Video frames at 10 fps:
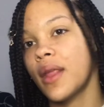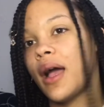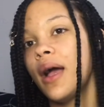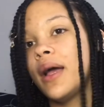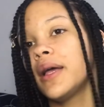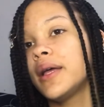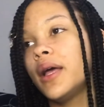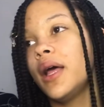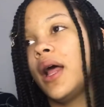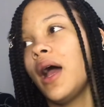I
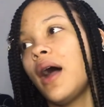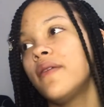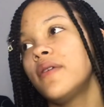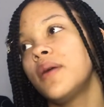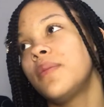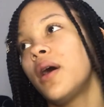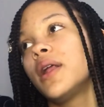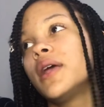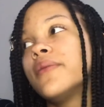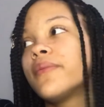have a
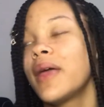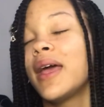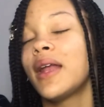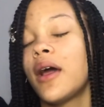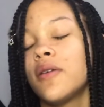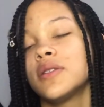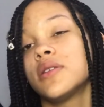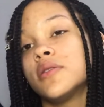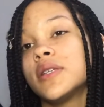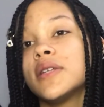bonnet and I always
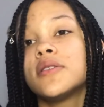lose it.